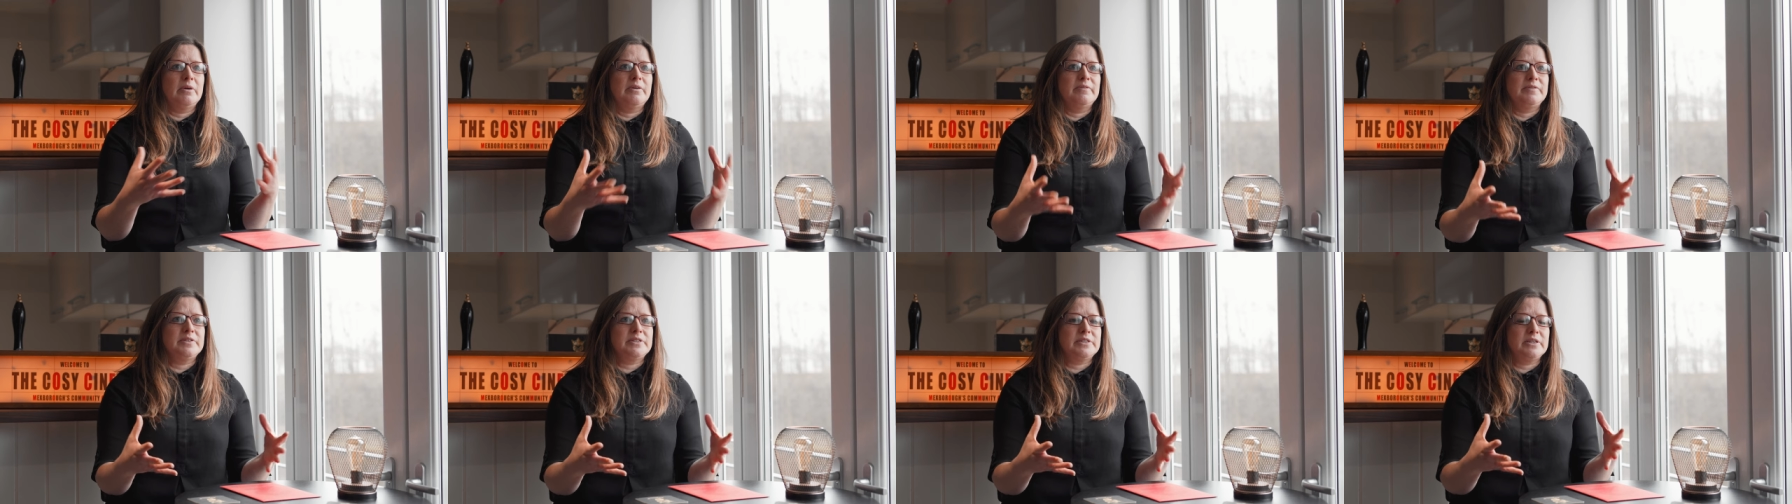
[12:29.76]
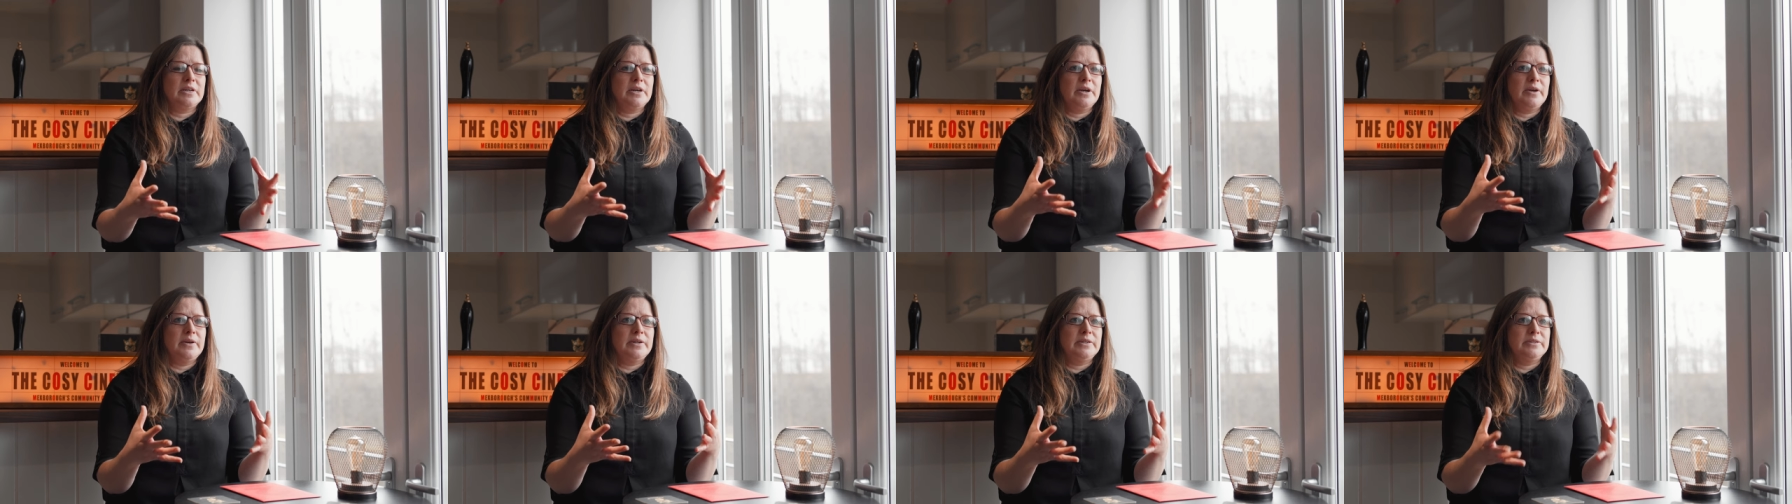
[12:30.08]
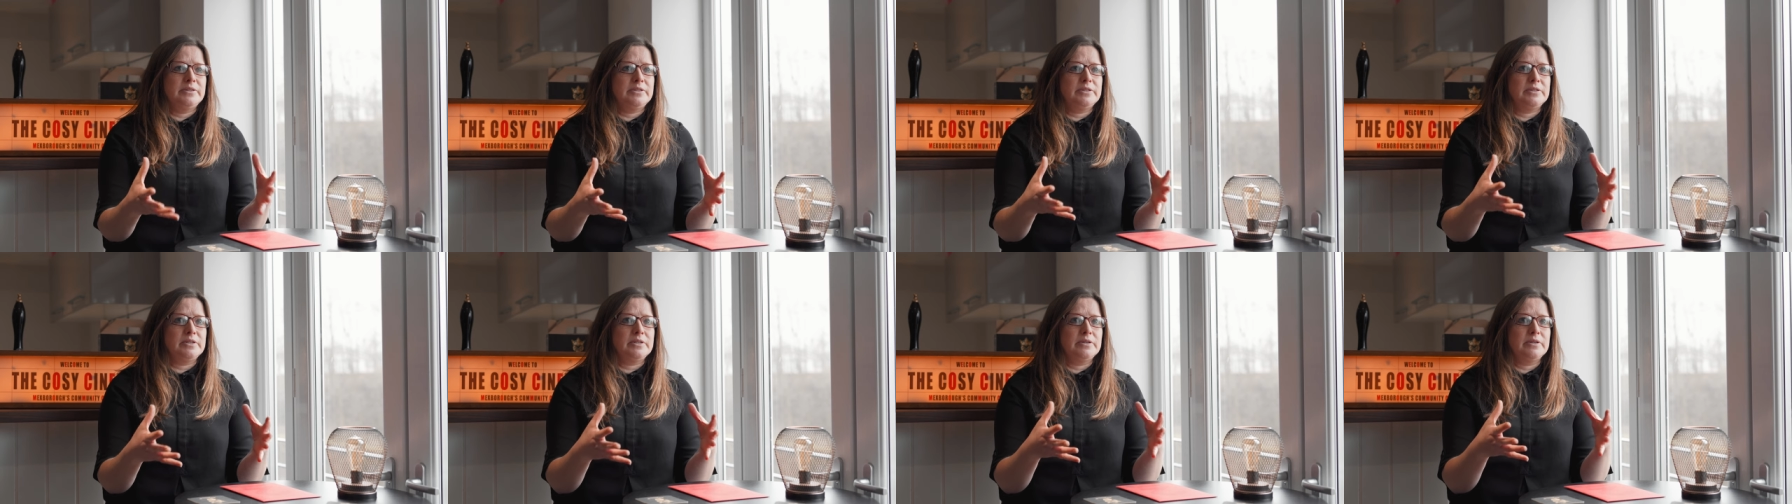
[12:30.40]
Obviously going
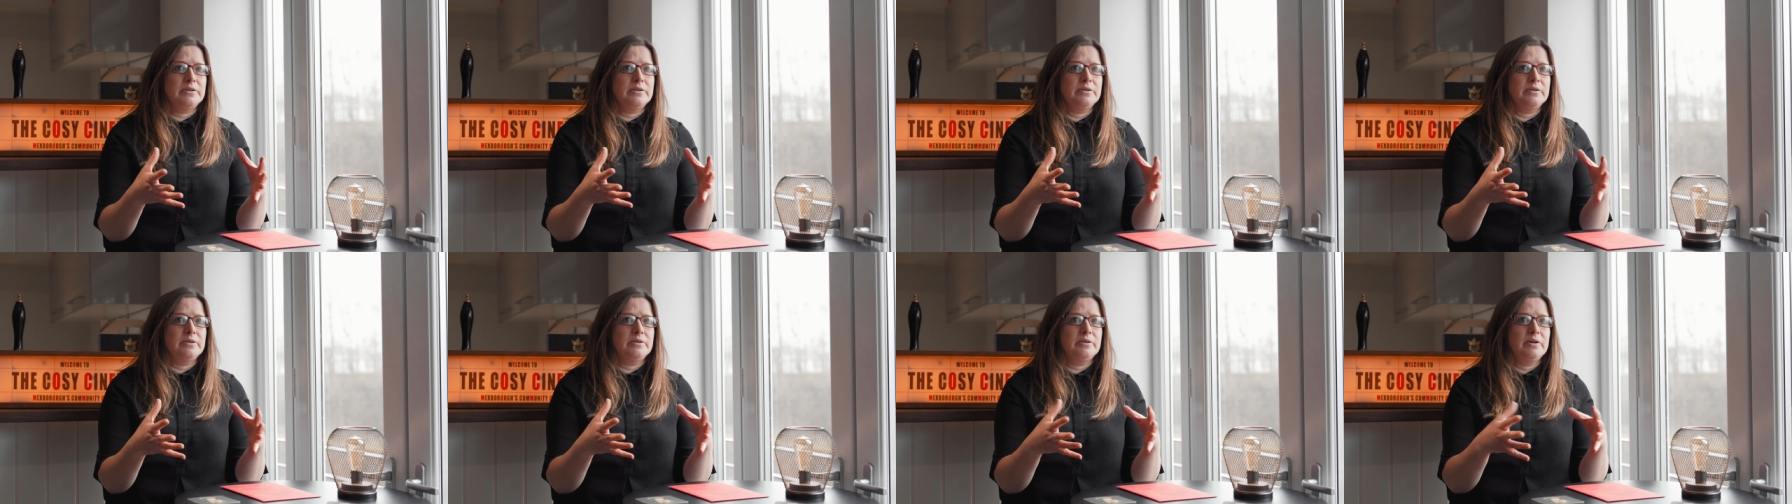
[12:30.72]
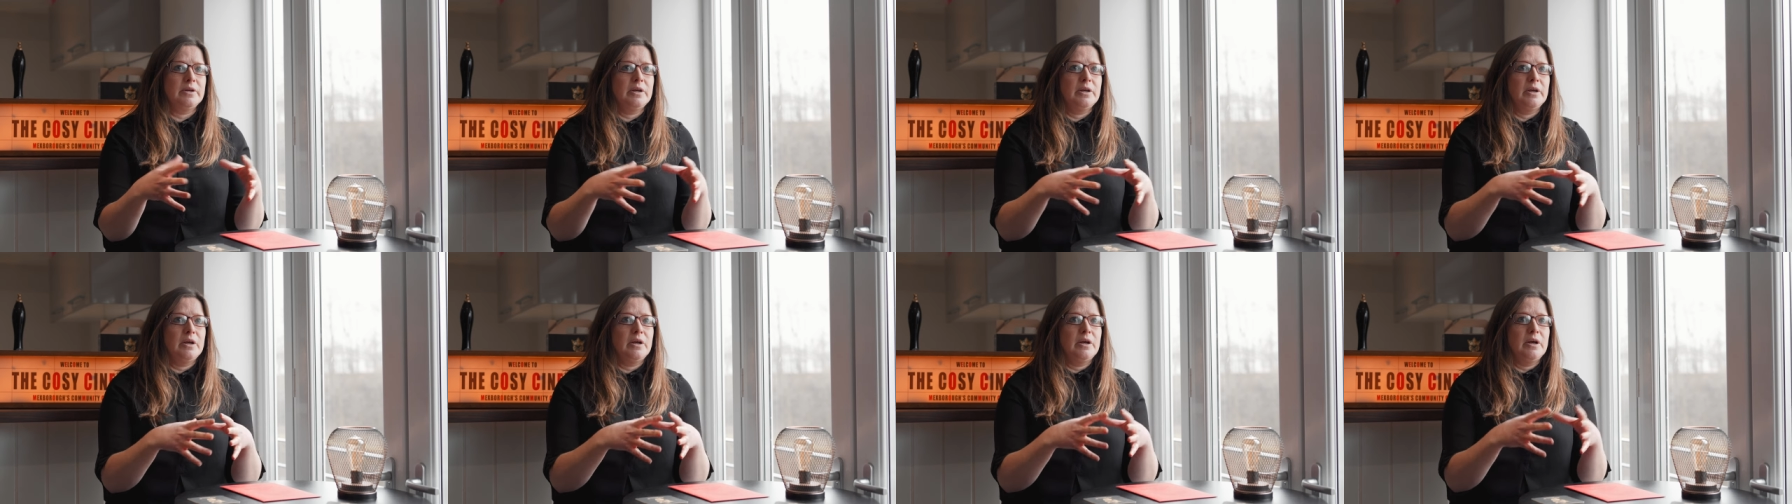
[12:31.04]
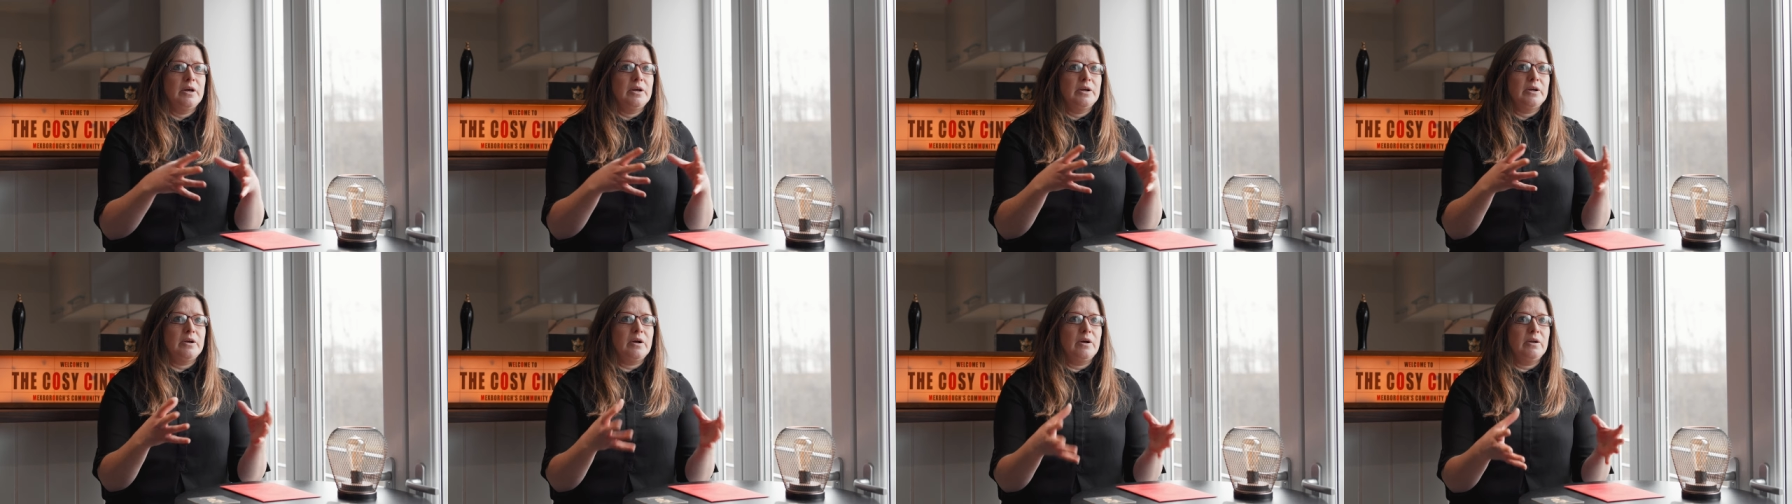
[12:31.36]
to
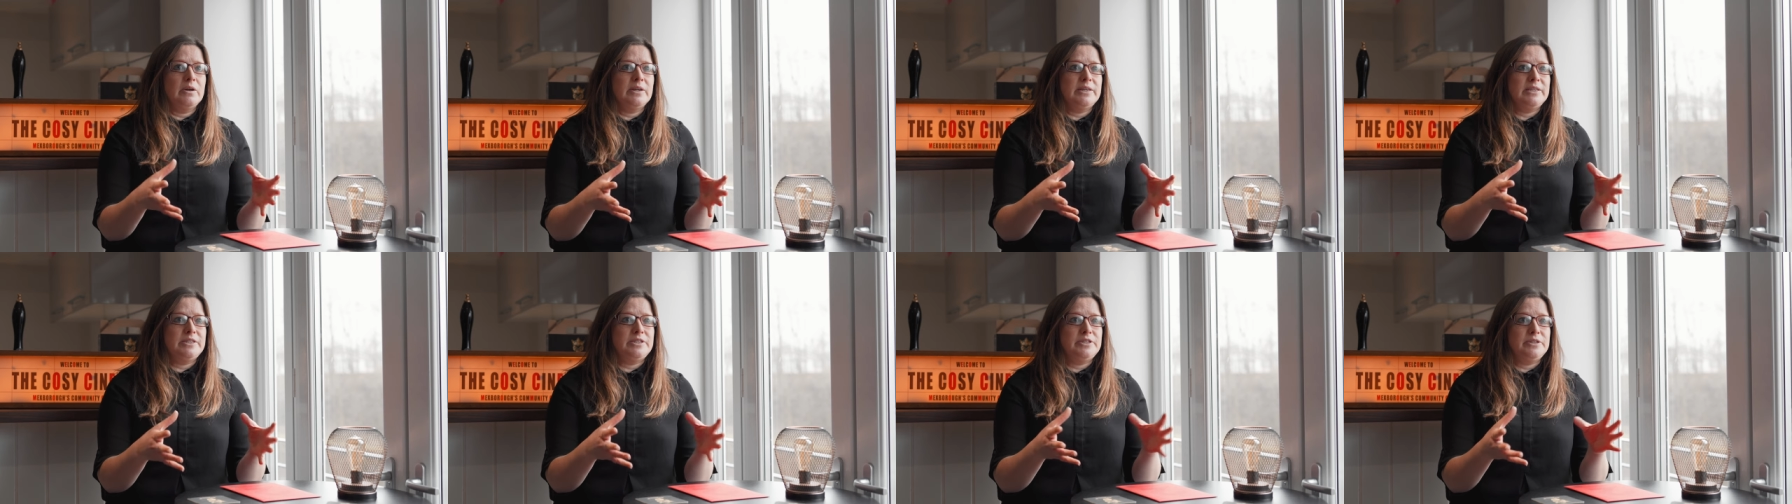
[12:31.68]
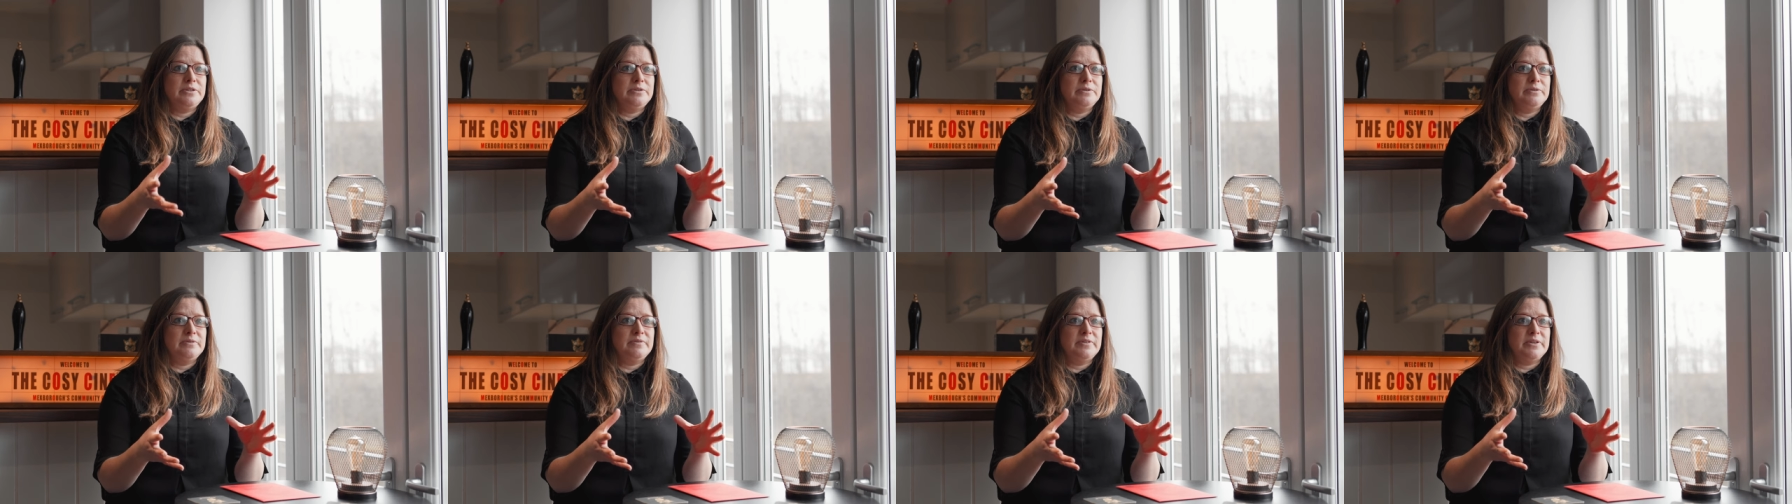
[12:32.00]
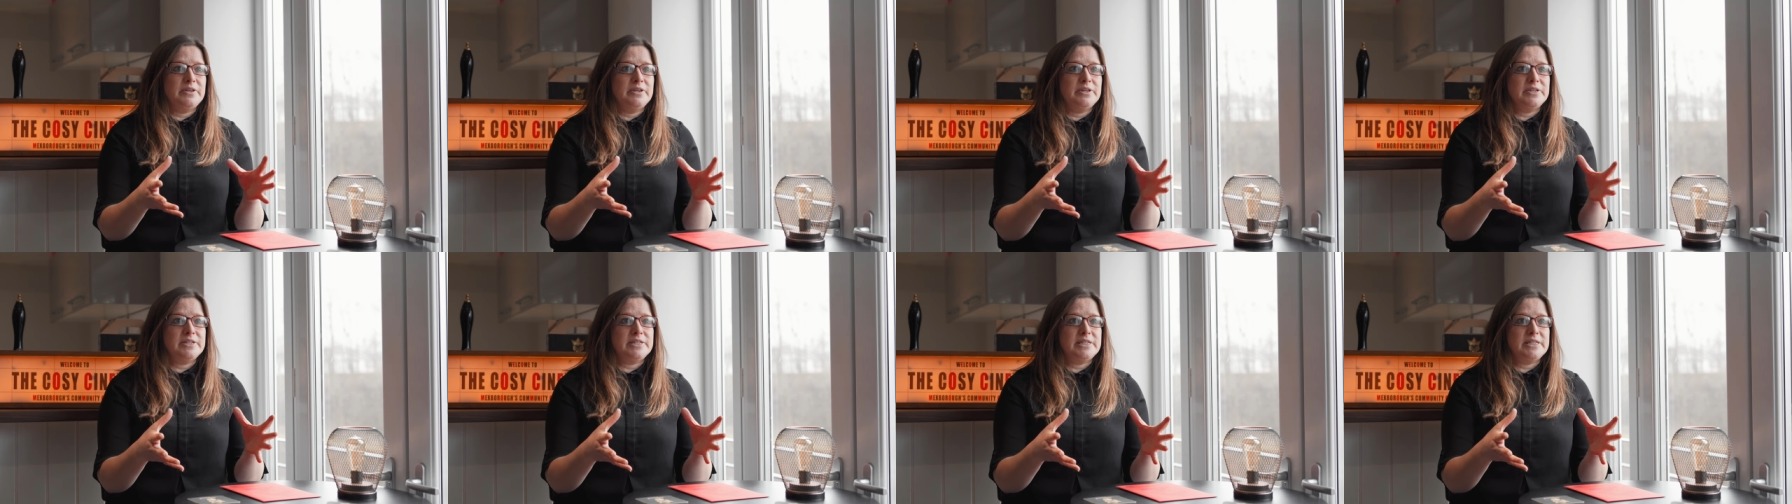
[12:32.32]
college,
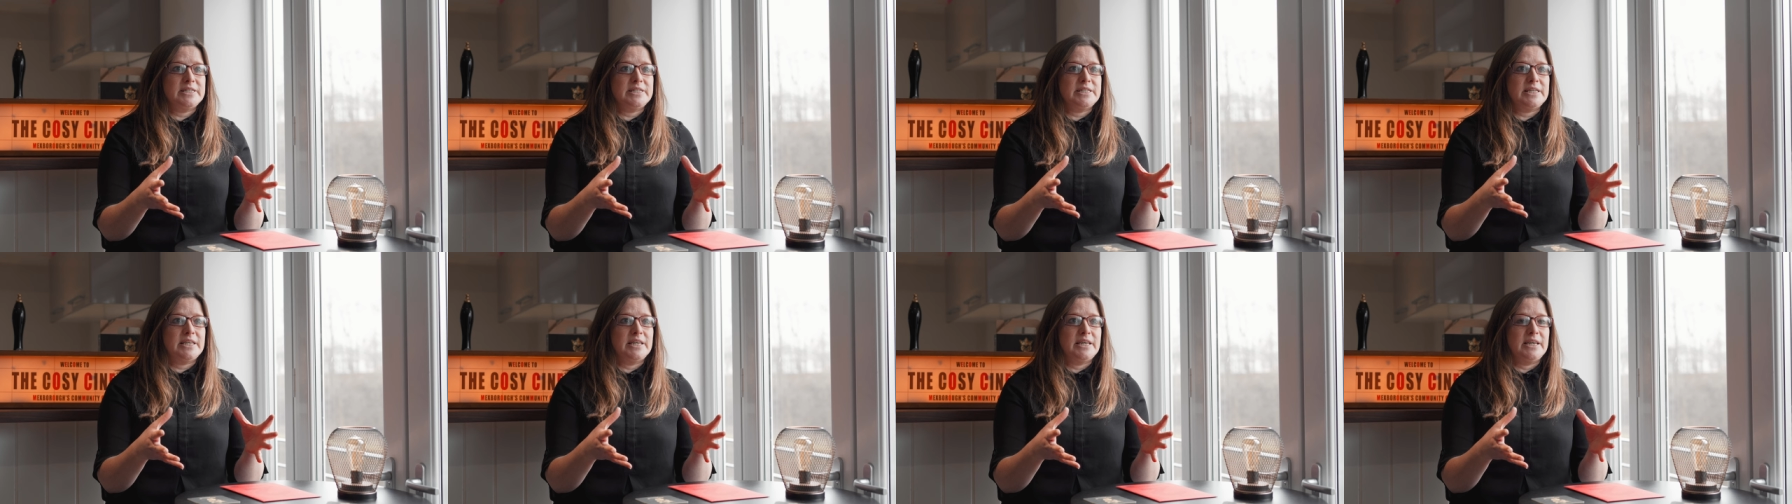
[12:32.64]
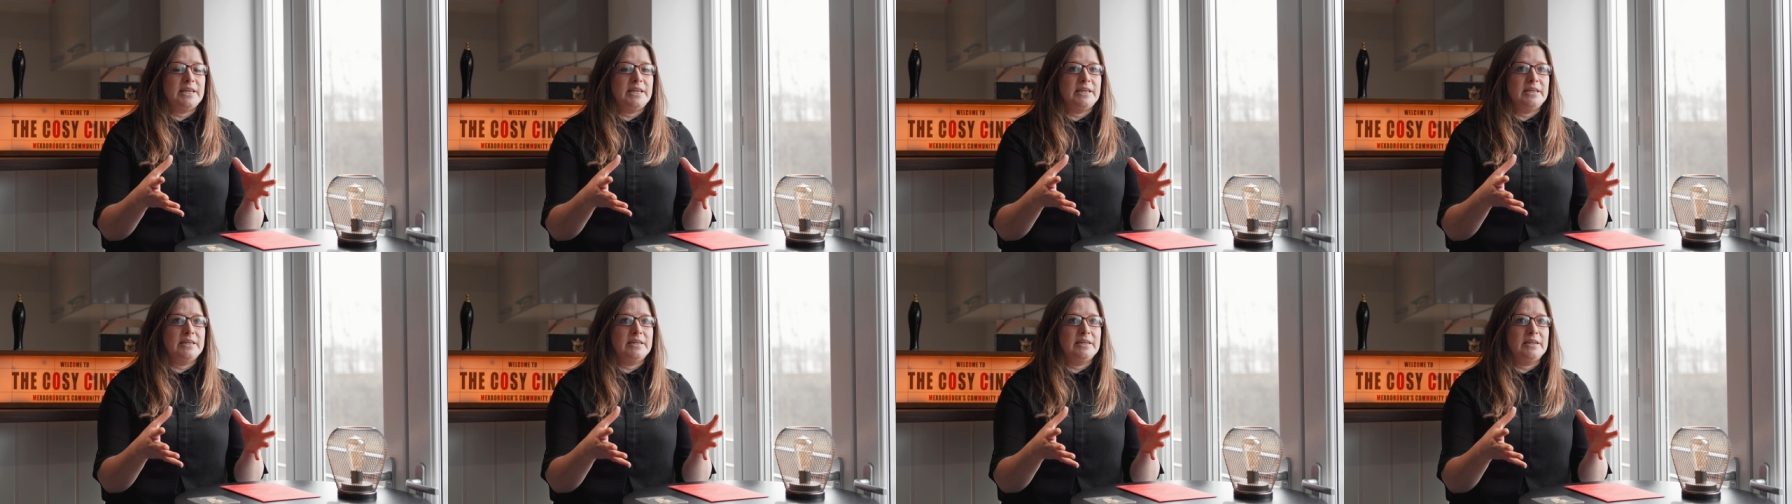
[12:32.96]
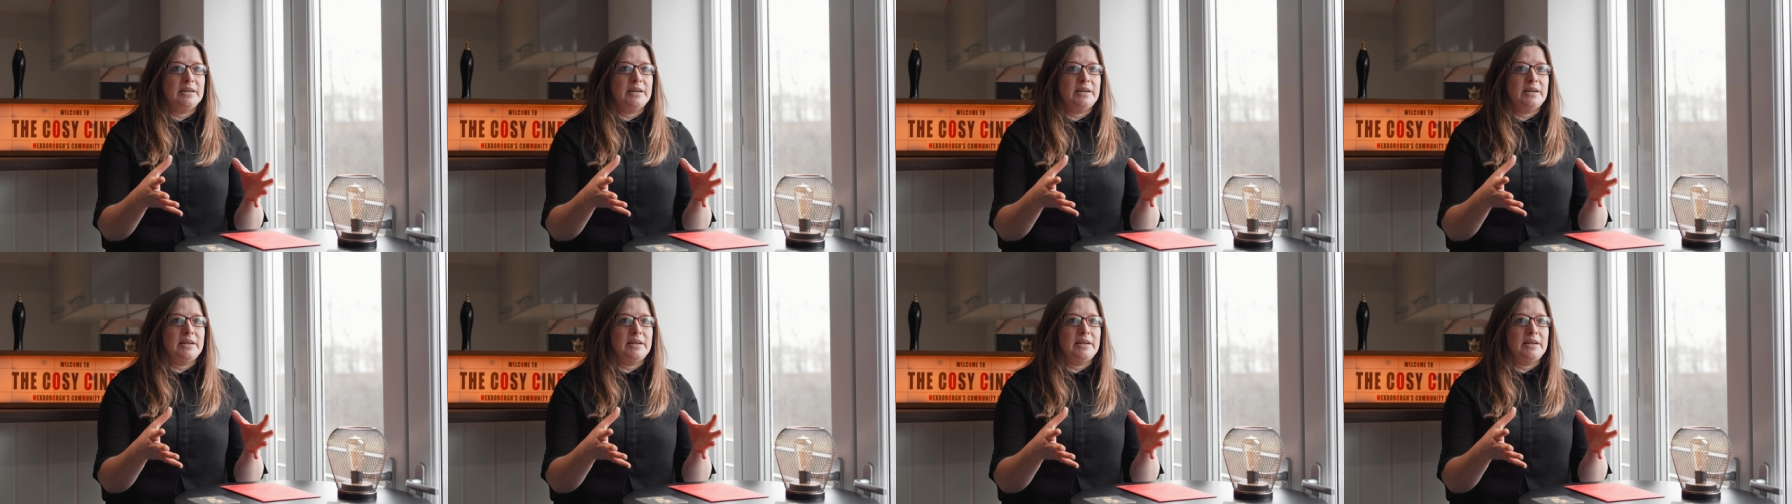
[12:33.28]
university,